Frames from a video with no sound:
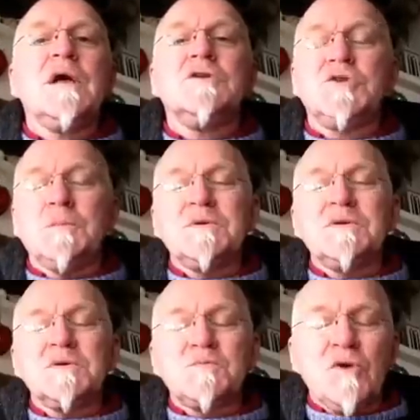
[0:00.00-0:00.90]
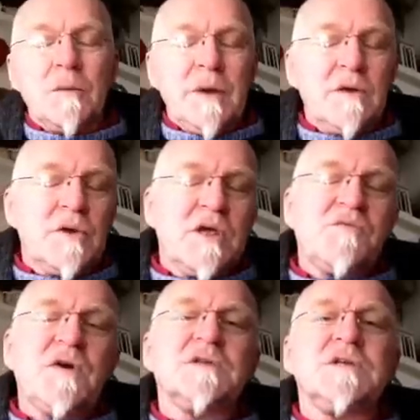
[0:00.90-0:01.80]
Jupiter is primarily
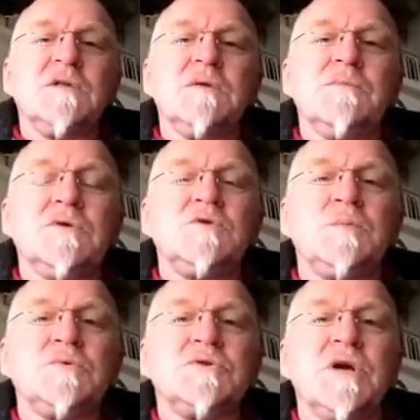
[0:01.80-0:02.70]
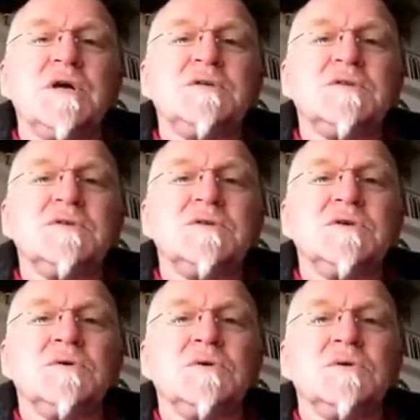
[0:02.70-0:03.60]
affecting the mutable signs
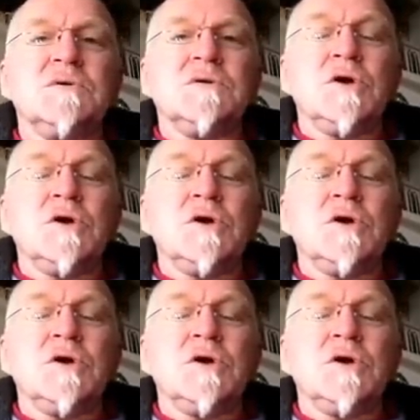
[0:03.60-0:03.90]
until